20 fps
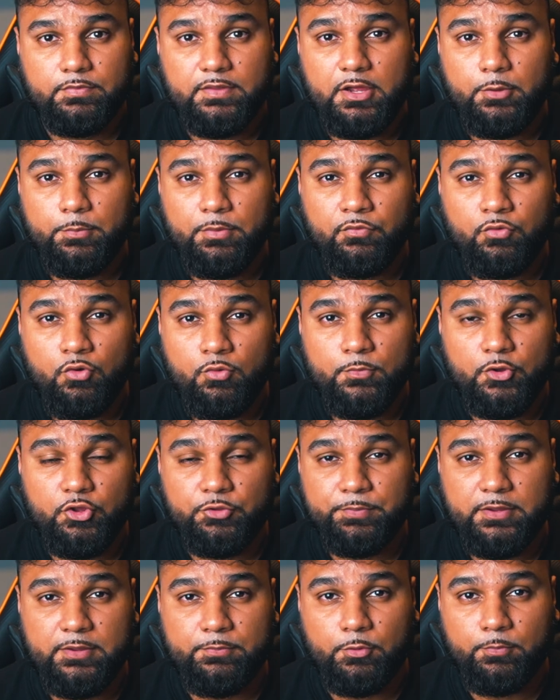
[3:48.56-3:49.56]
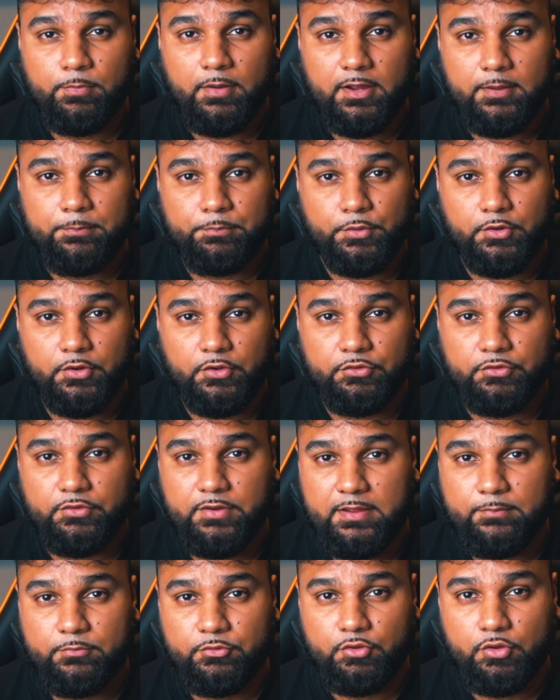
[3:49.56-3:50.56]
Now, before most people buy products on
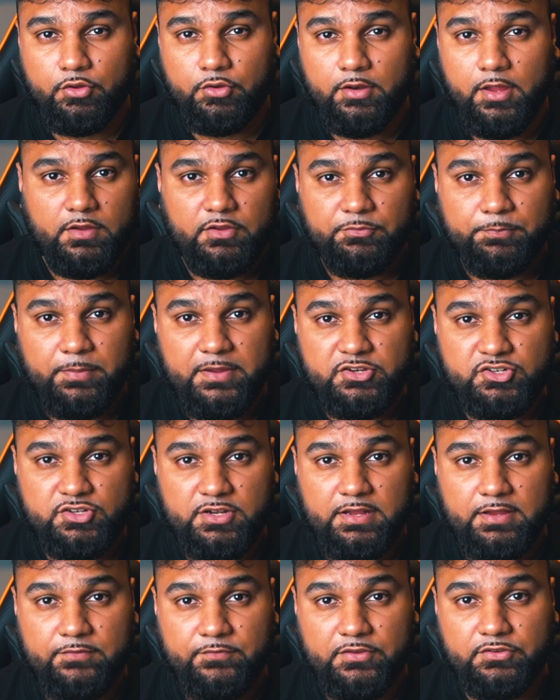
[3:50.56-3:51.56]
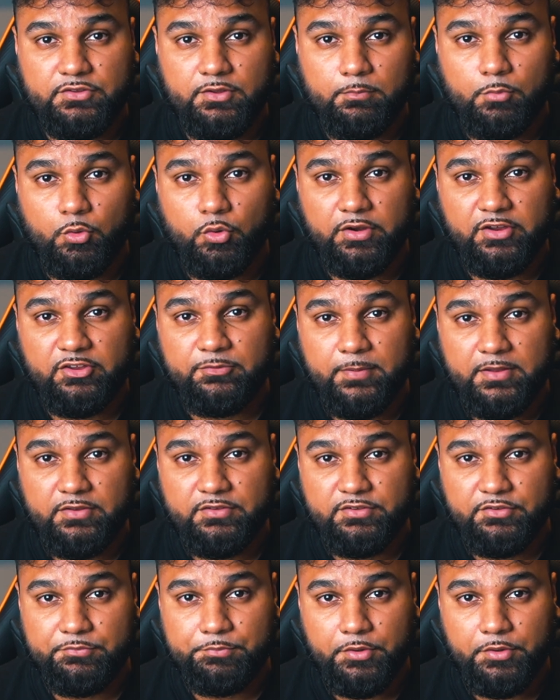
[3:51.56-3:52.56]
Amazon, especially if it's a more expensive